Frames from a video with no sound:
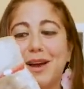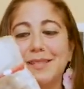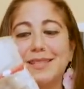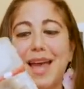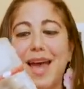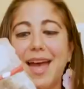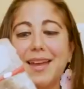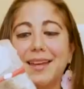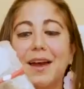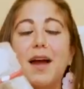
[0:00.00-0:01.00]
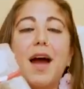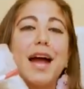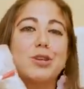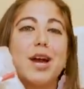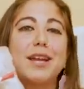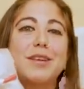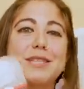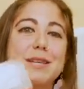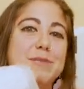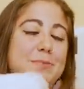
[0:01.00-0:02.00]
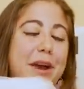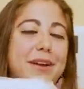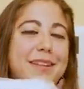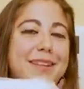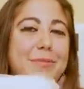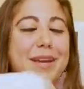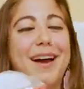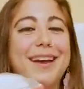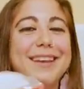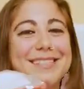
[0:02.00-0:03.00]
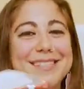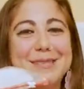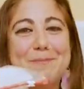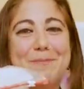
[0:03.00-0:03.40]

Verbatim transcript: us and I try to use them sparingly because,